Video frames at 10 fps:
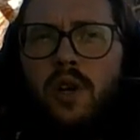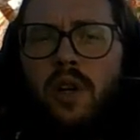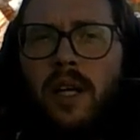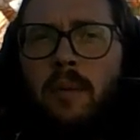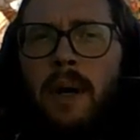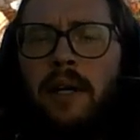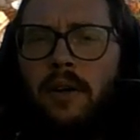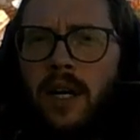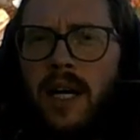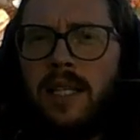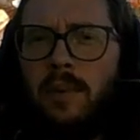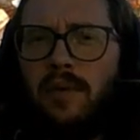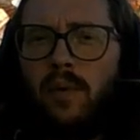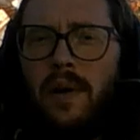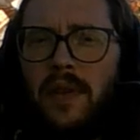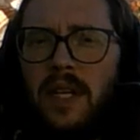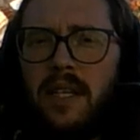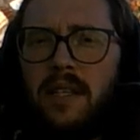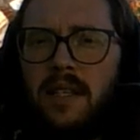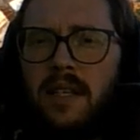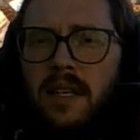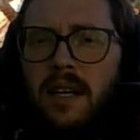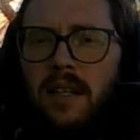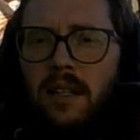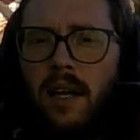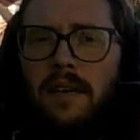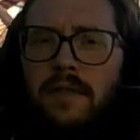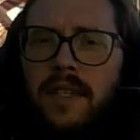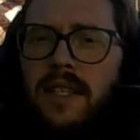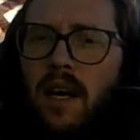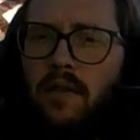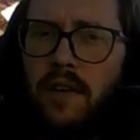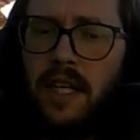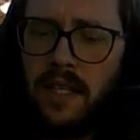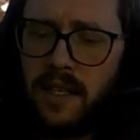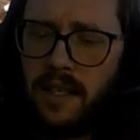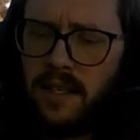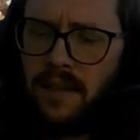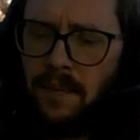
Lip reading: like a microcosm of what this life itself is.